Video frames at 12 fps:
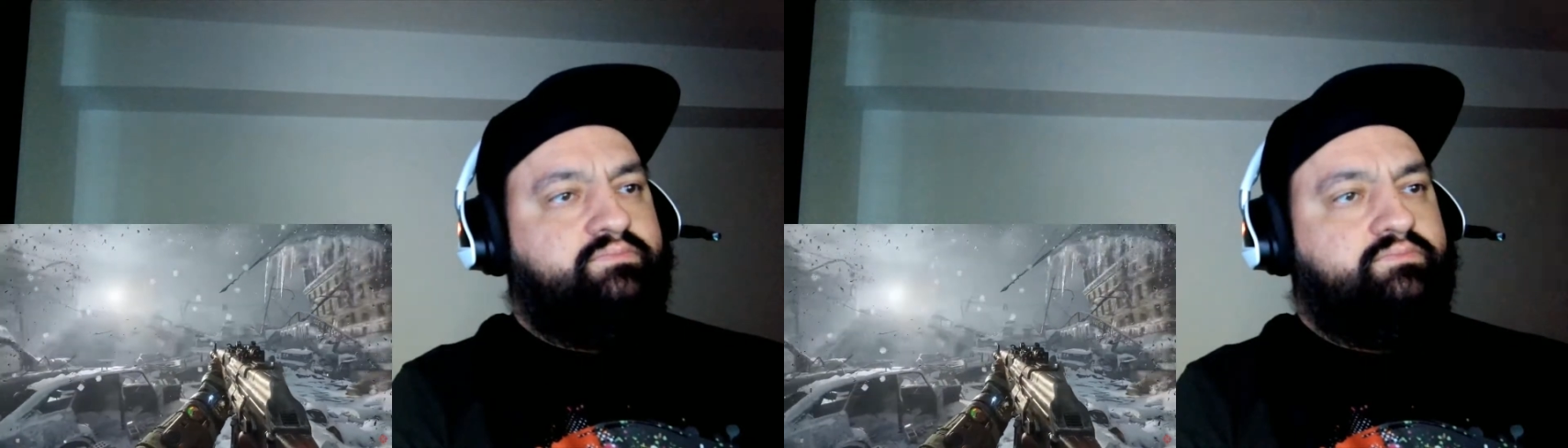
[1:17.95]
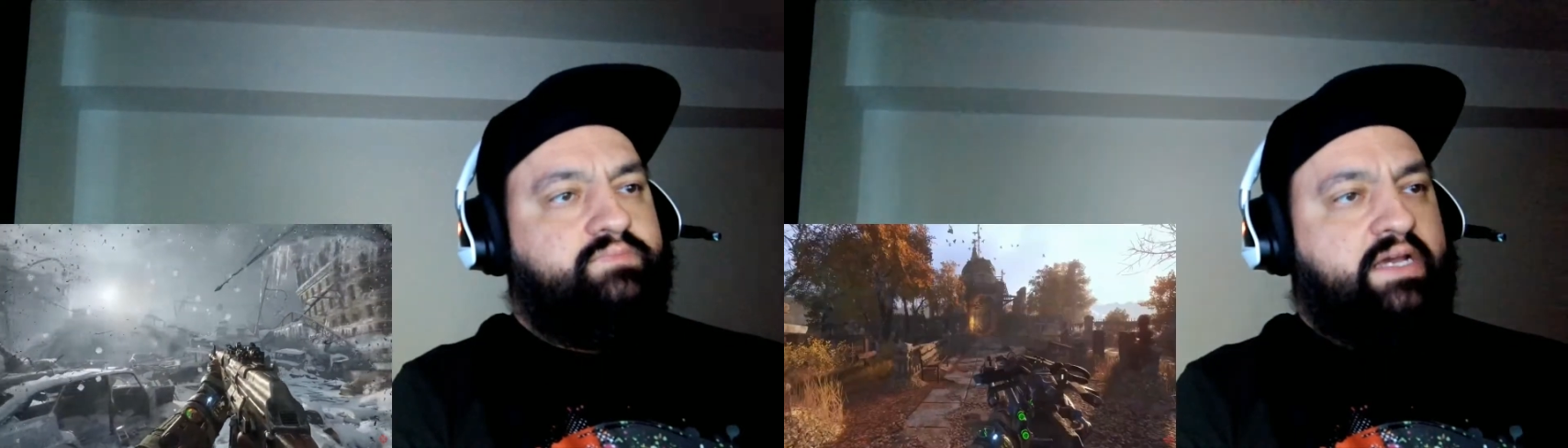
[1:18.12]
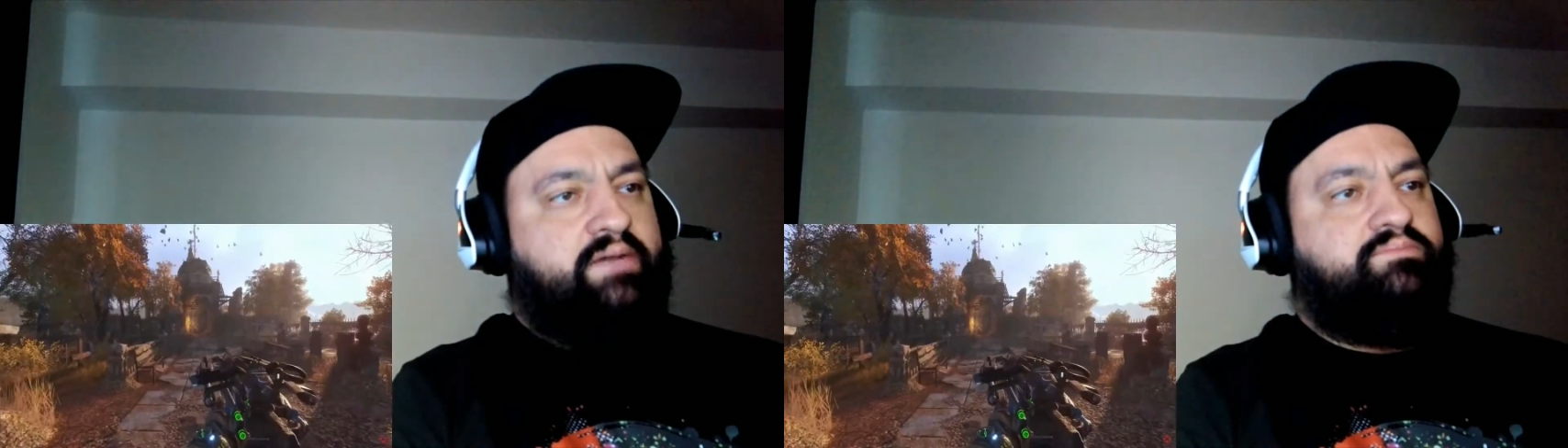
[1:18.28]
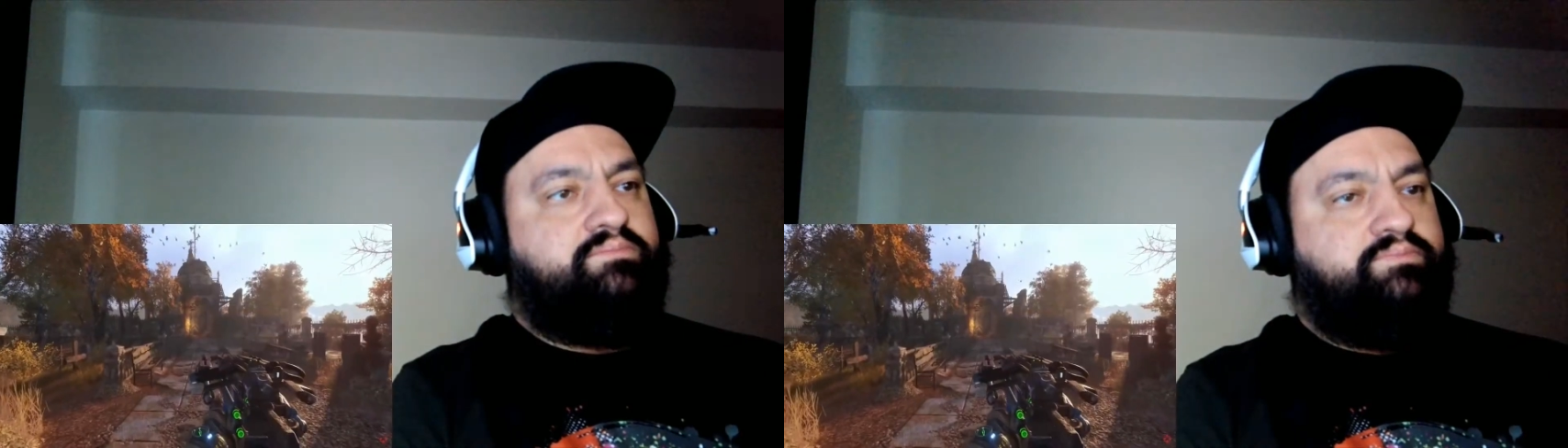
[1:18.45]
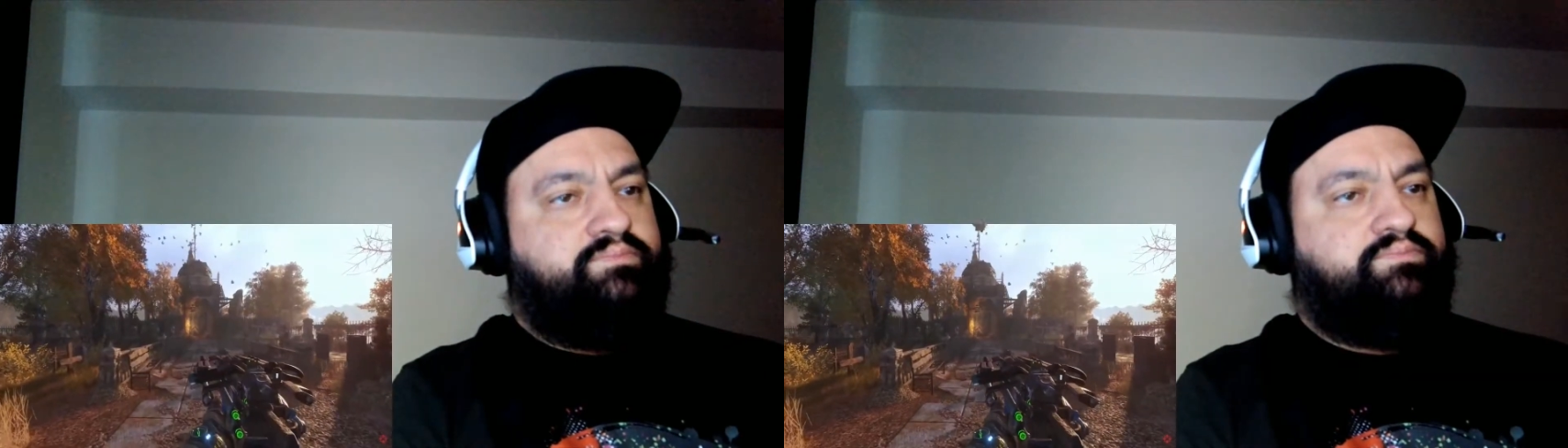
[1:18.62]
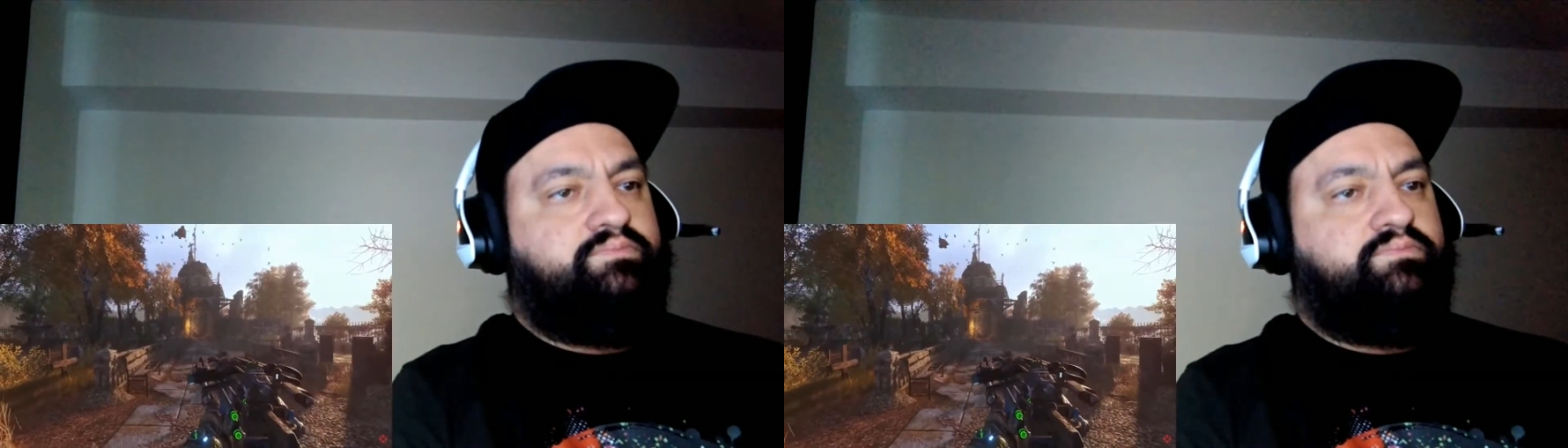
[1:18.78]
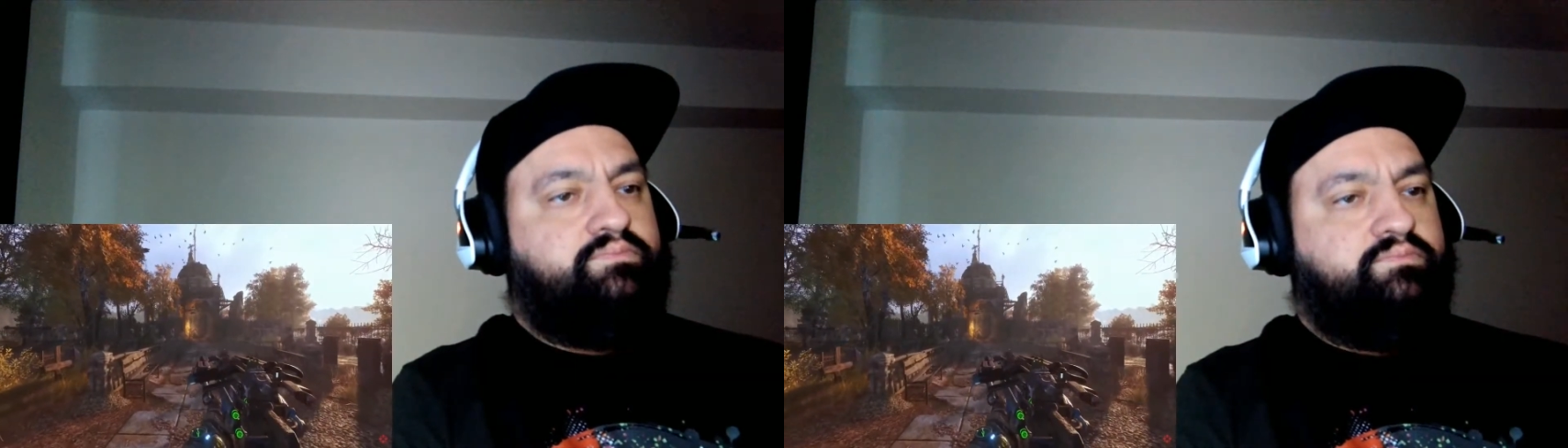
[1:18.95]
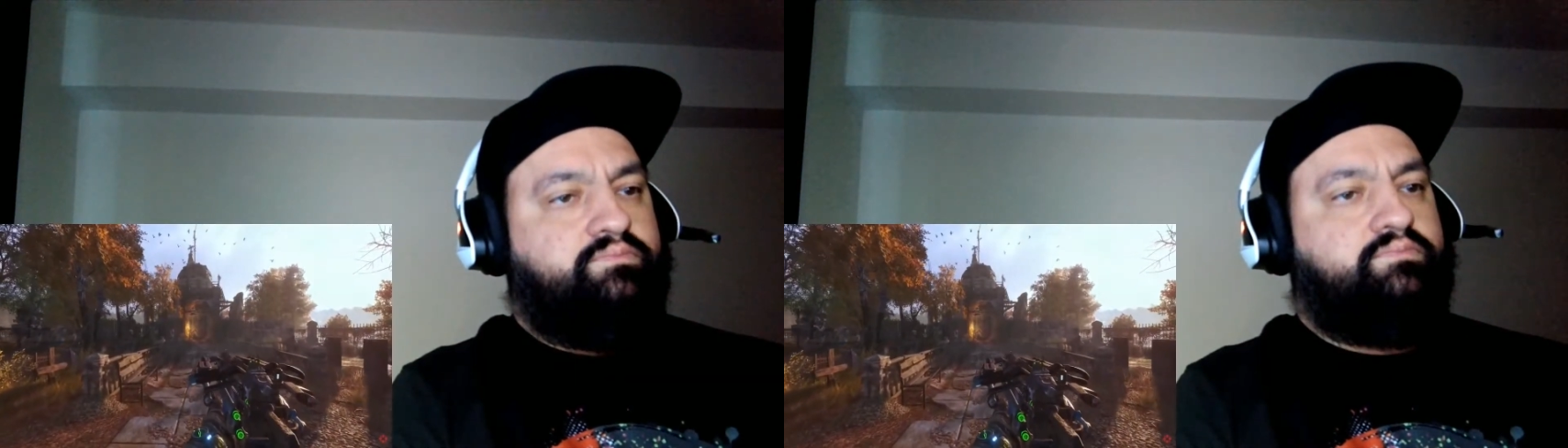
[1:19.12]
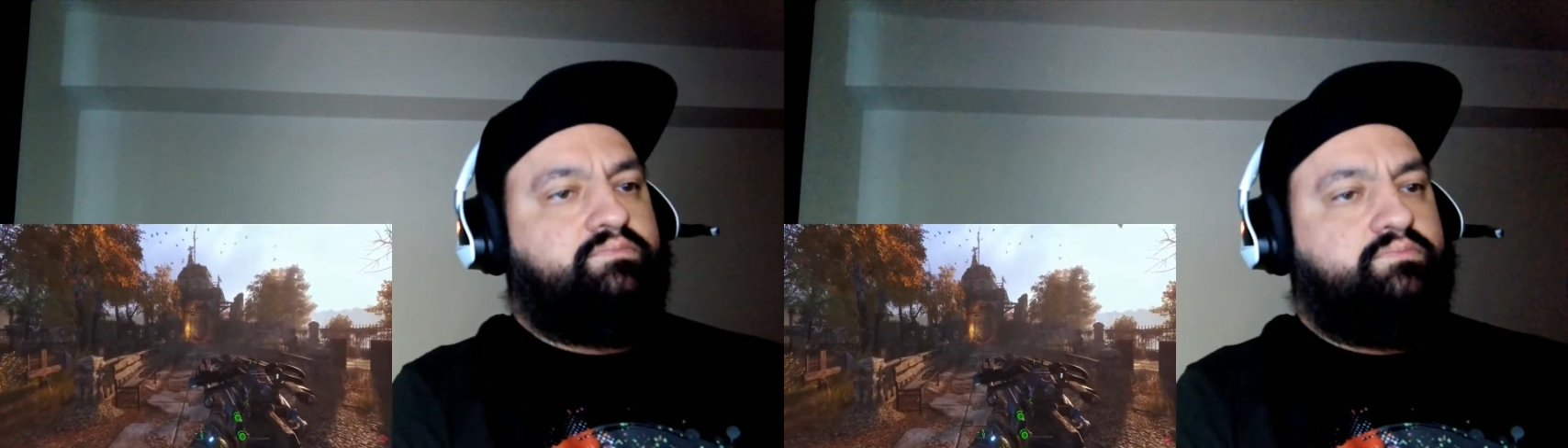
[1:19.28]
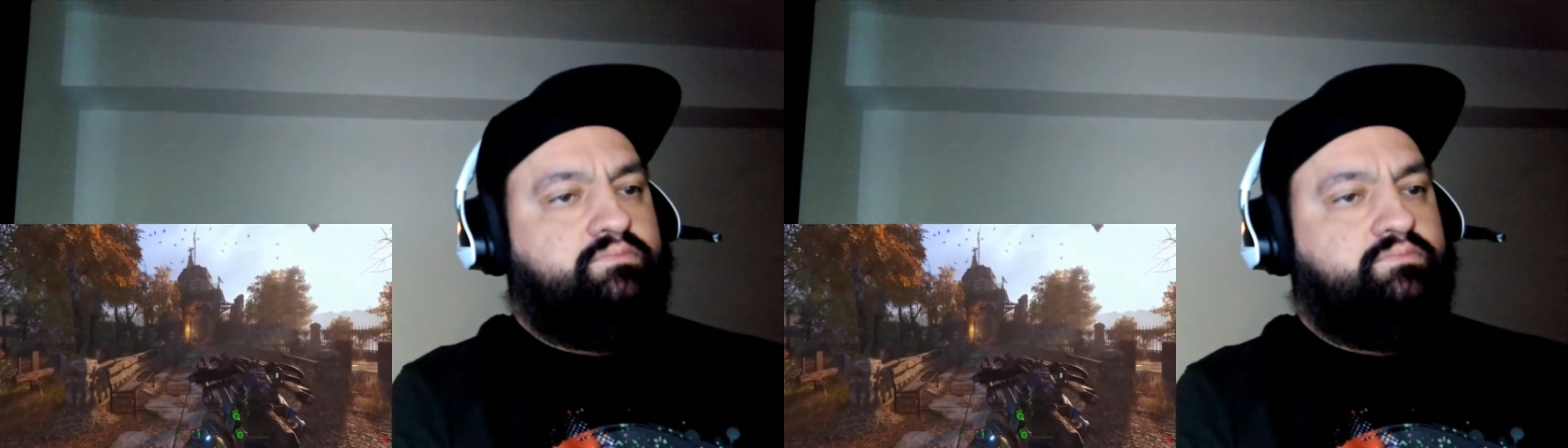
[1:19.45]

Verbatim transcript: Yeah. And for this release,